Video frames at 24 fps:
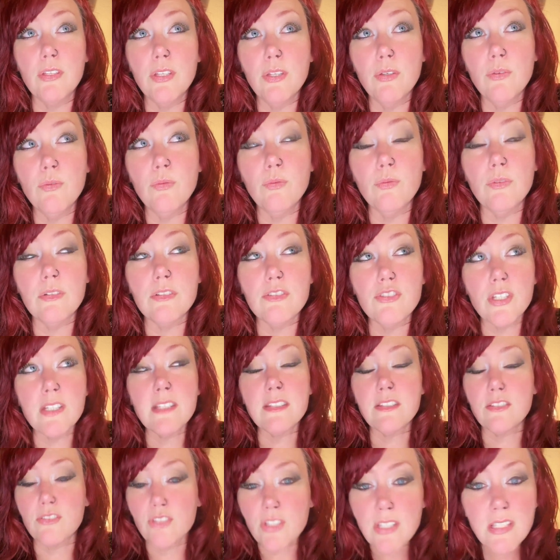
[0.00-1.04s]

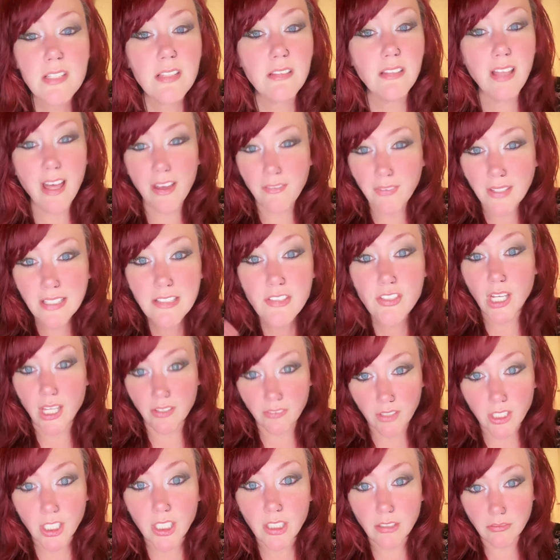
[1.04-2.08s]
you just
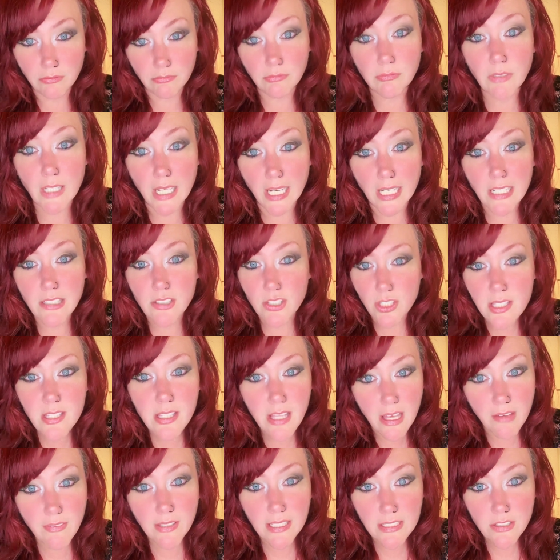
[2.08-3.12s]
love each other,
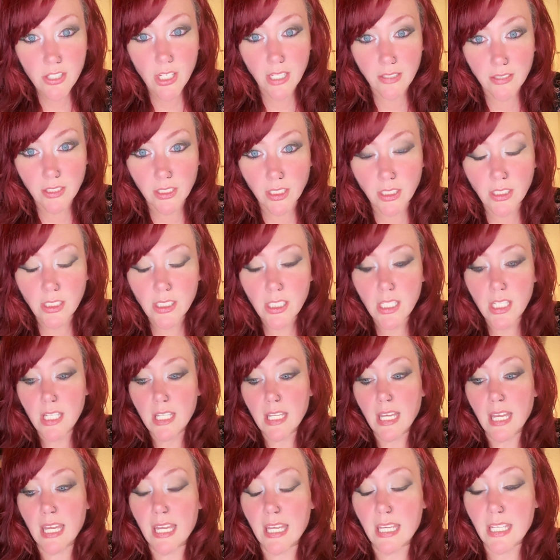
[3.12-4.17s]
right? Just love each
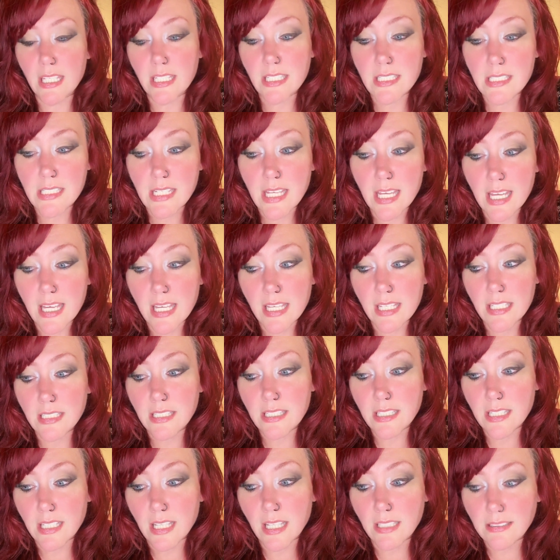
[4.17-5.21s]
other
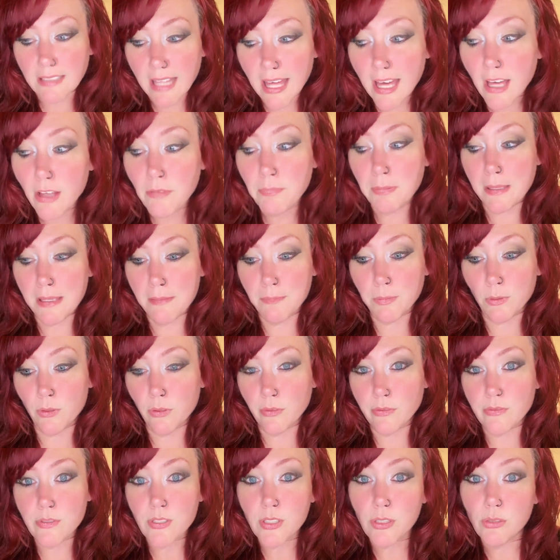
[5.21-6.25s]
and allow
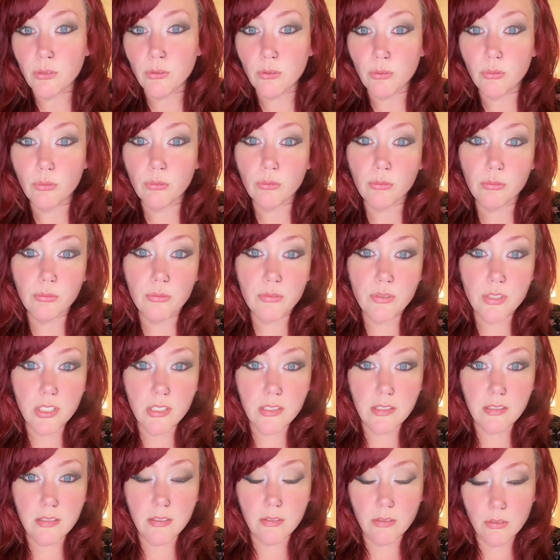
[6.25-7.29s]
people
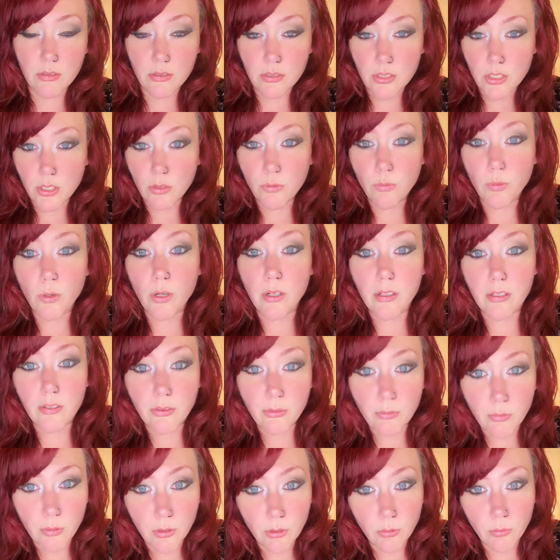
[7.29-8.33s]
to
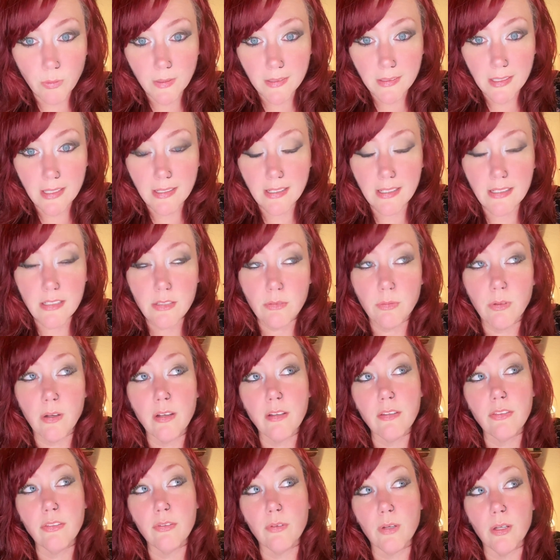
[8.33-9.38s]
work through what they
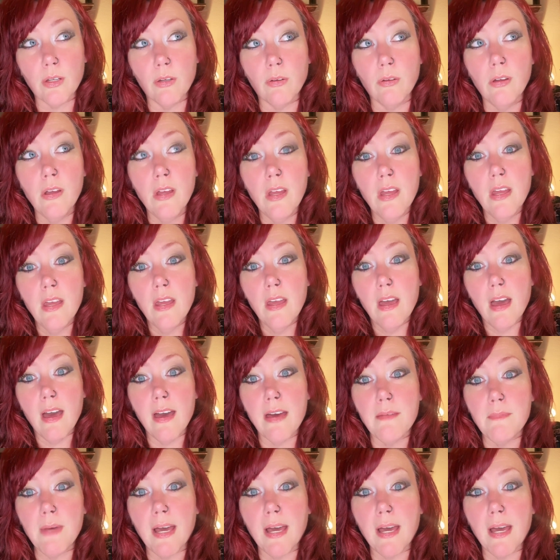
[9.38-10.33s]
need to work through.